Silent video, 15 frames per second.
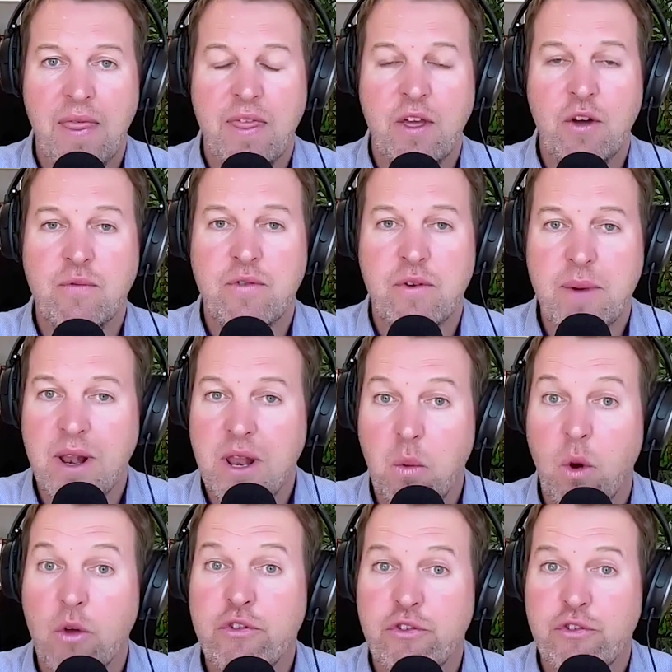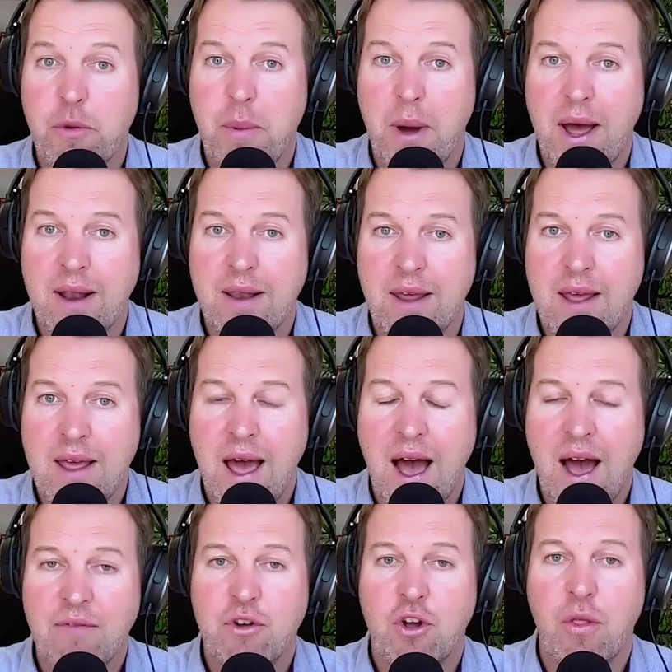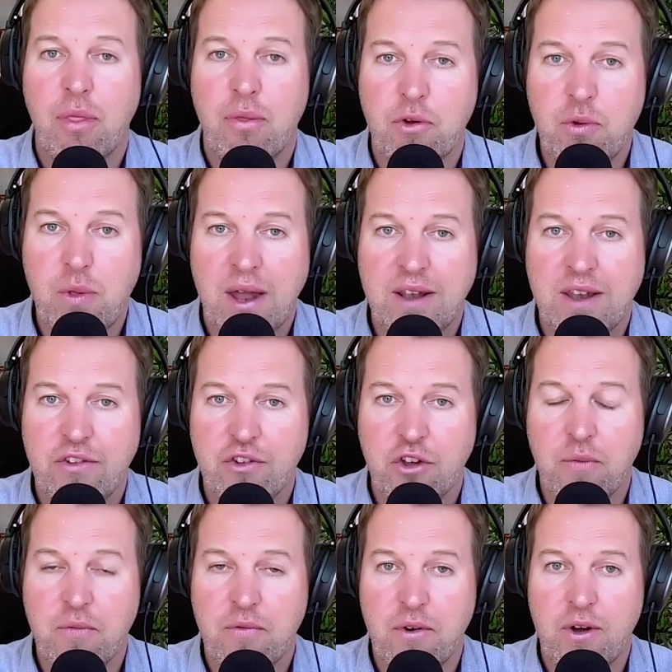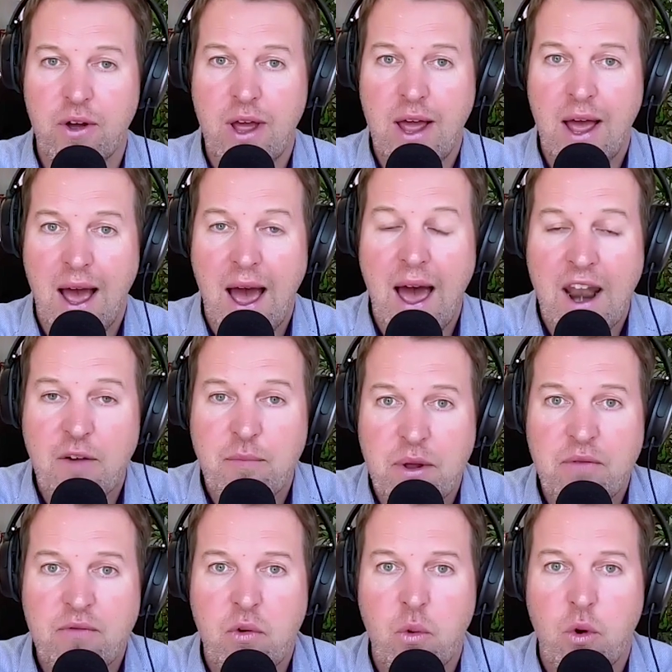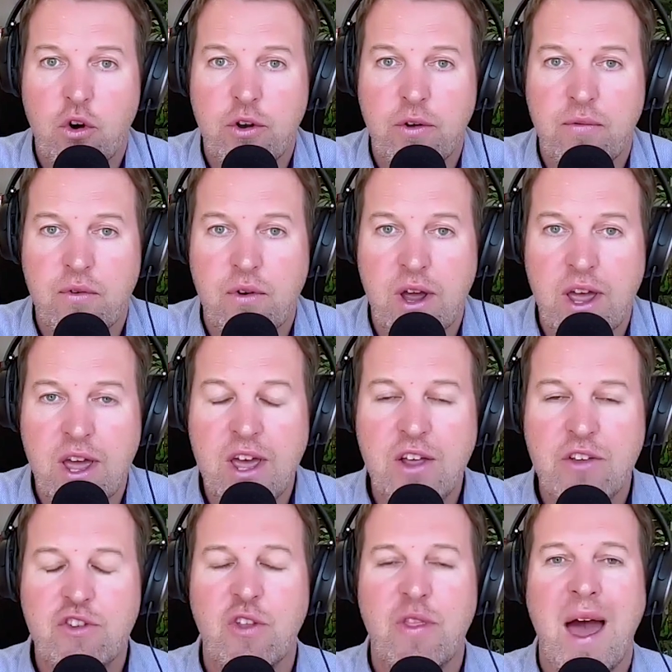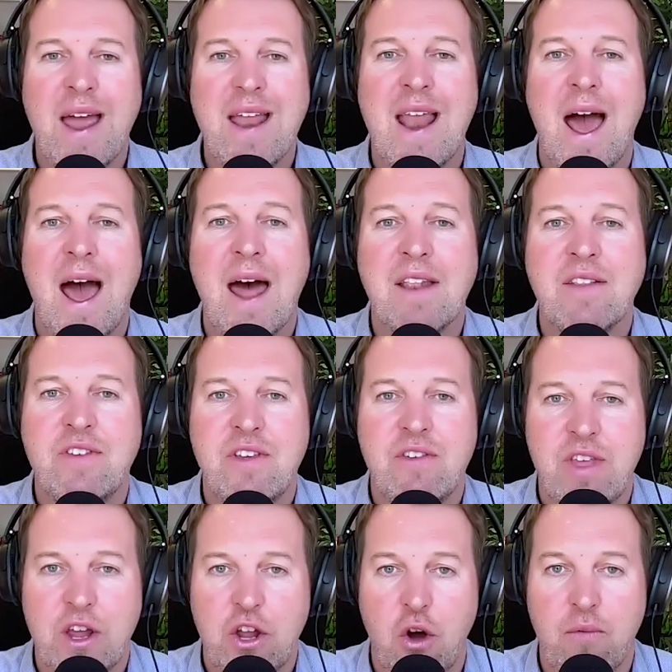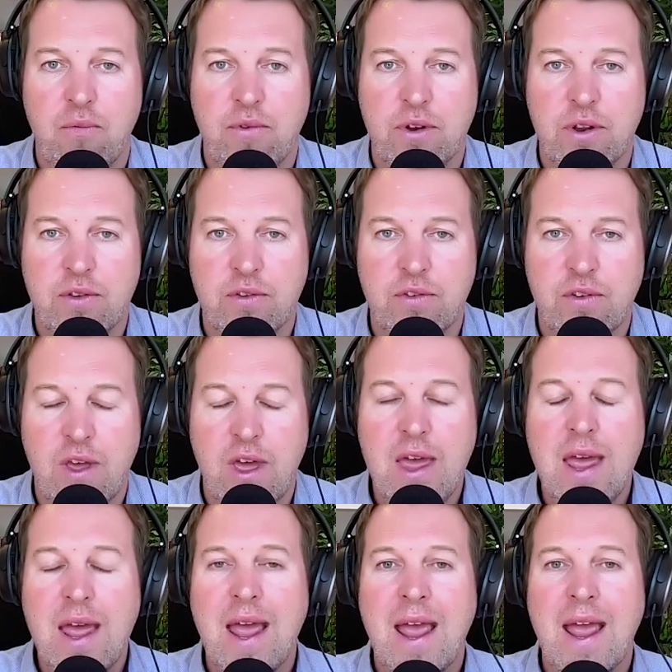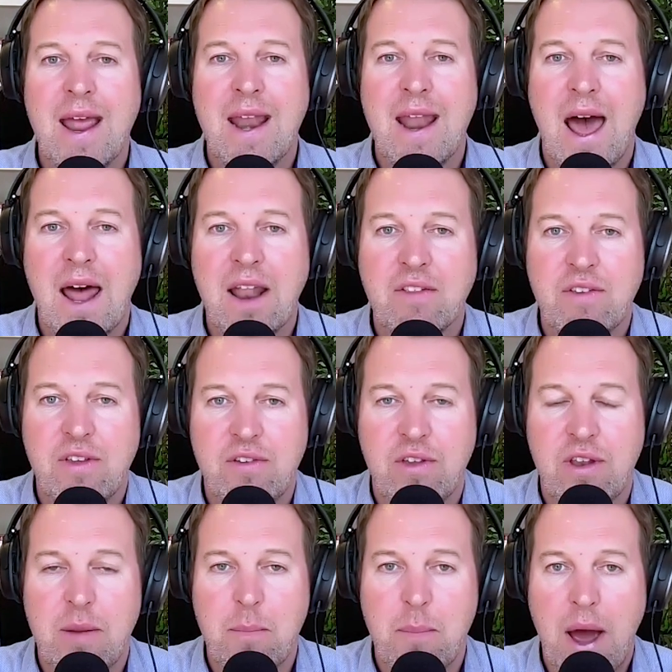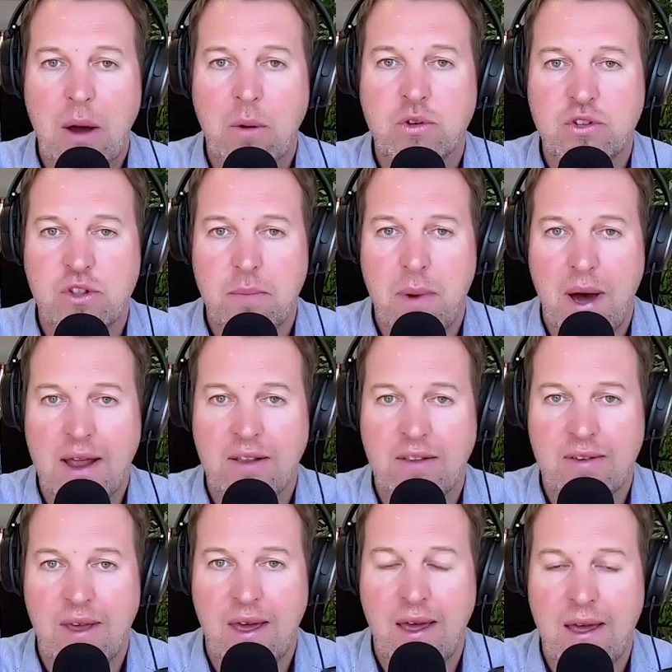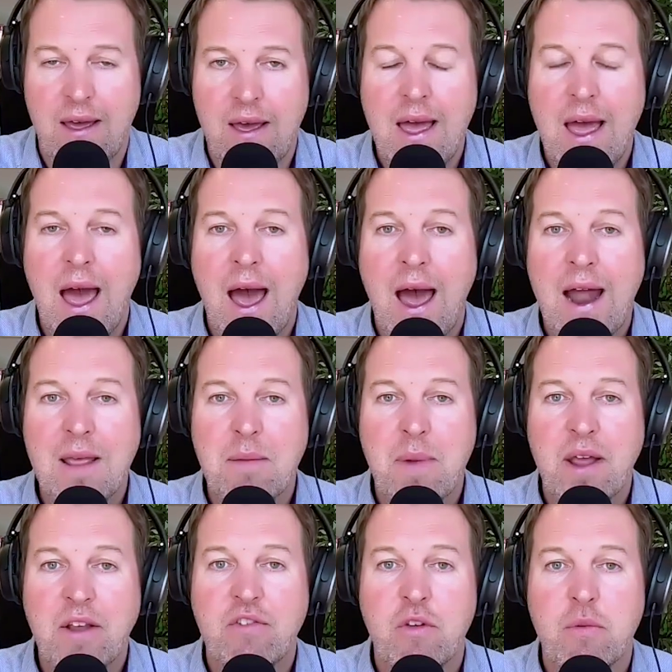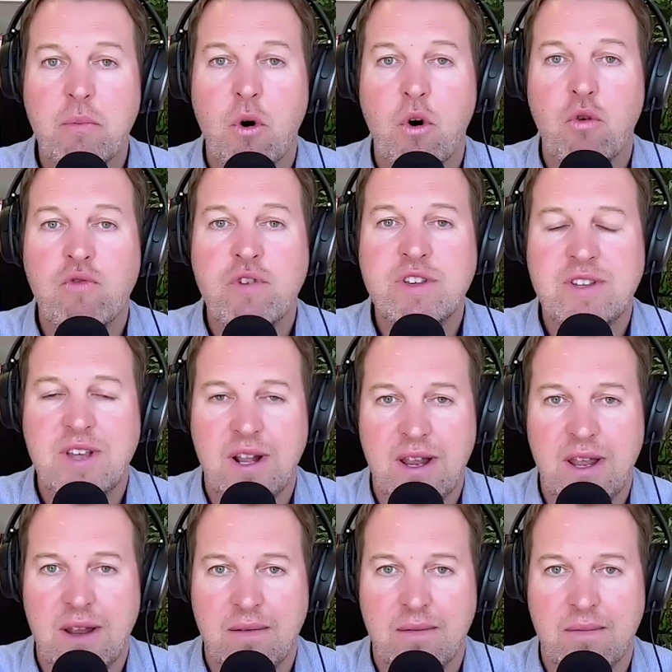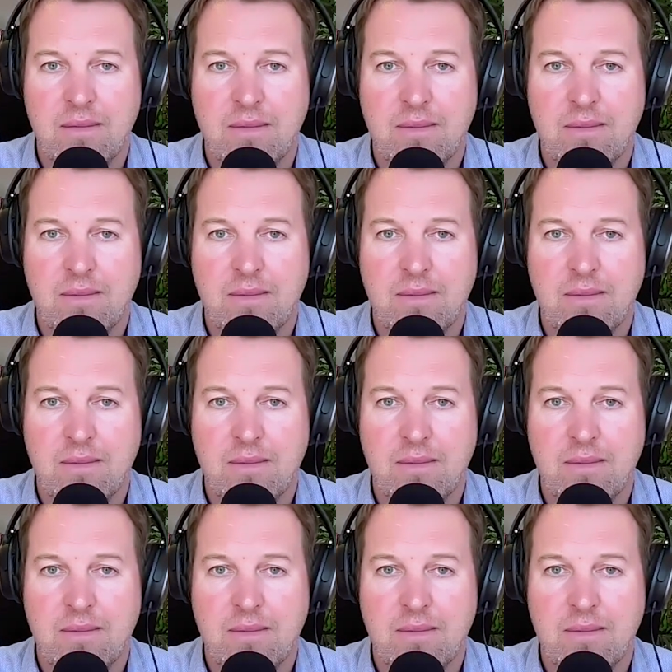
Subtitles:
the unfamiliar wasn't so bad. I've gone through that discomfort and I've been rewarded for it. So that enhances their confidence. It enhances and empowers their mindset, and it makes them more resilient.